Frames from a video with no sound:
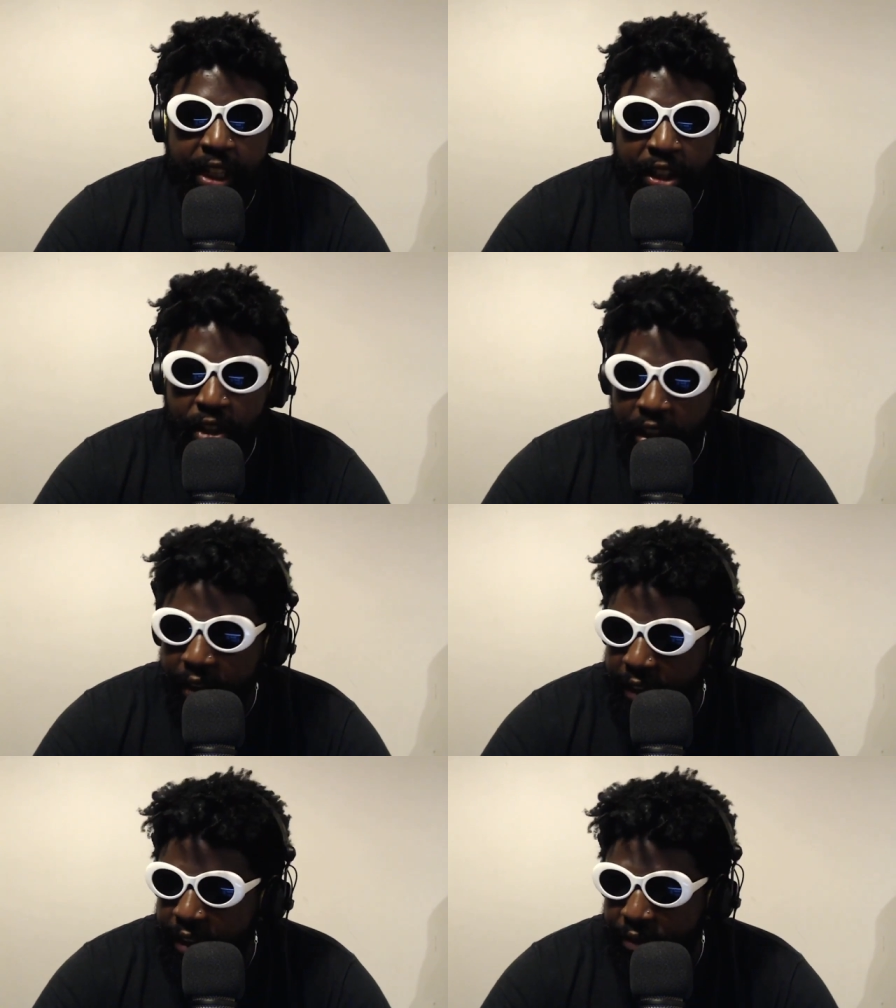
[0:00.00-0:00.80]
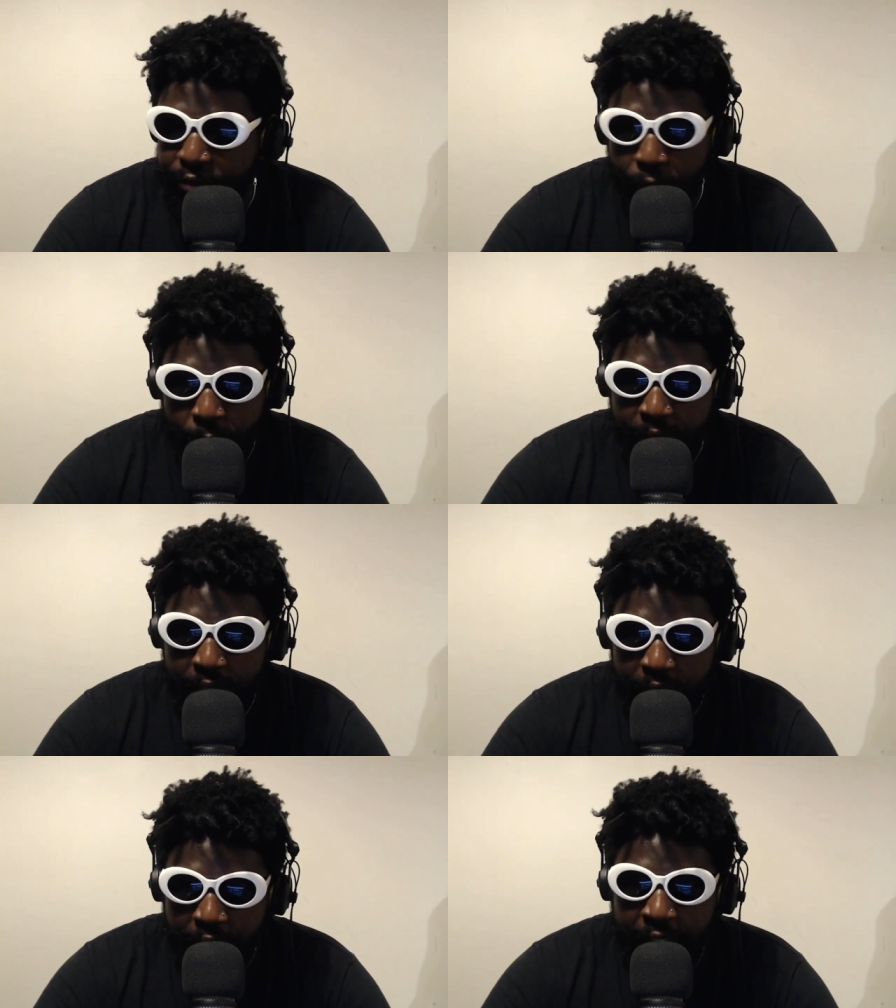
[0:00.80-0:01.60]
their dollar and
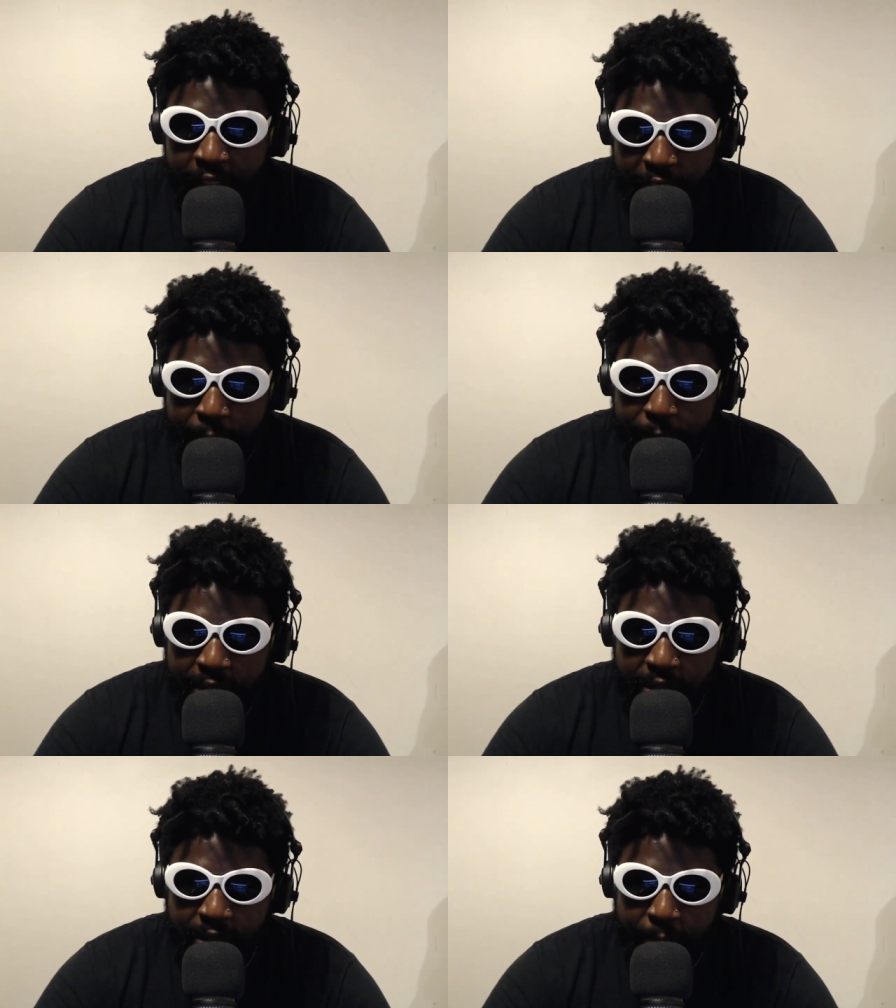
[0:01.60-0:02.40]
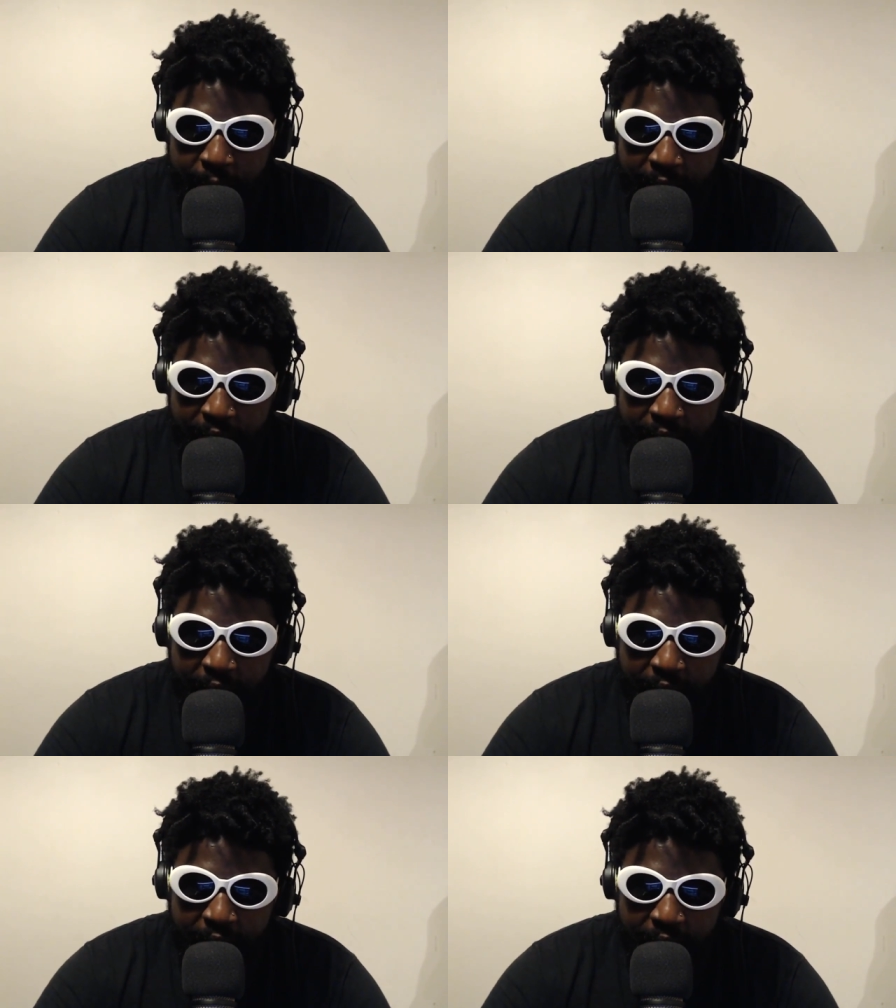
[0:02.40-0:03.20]
throwing under the bus somebody
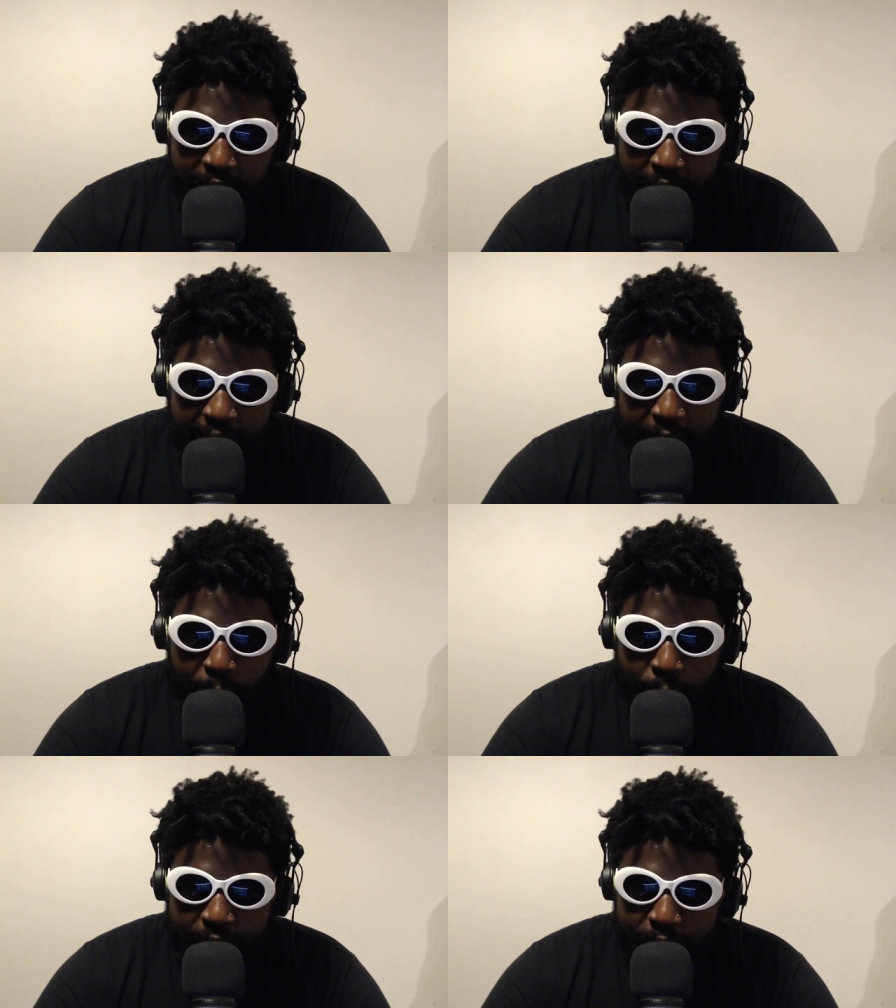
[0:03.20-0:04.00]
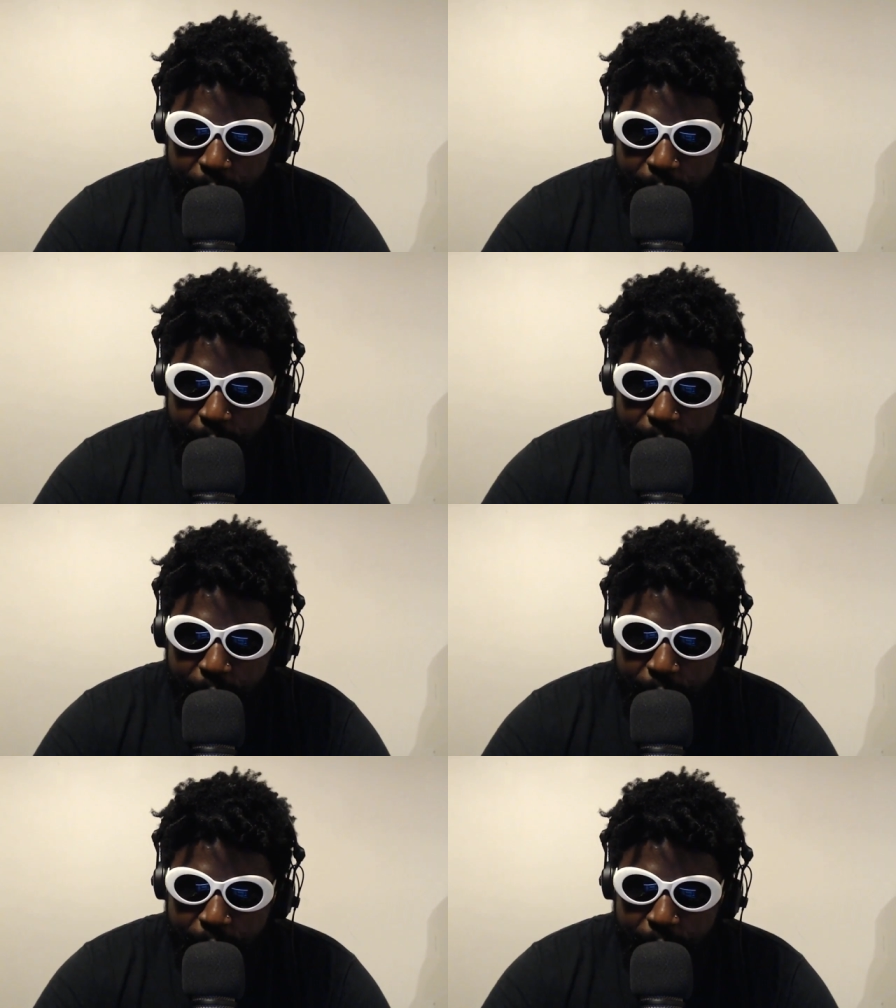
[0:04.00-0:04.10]
that was